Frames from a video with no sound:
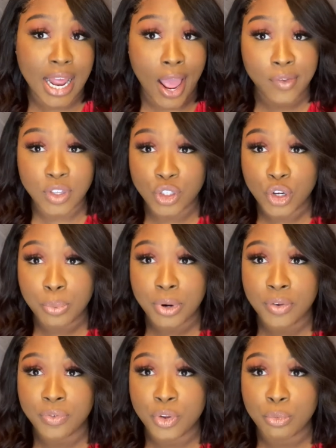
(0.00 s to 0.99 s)
have to do a
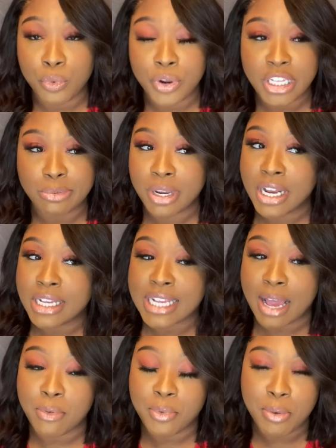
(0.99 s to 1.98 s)
perfume quiz because
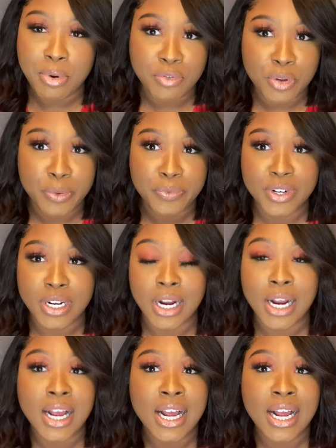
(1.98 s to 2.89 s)
I've been wearing perfume for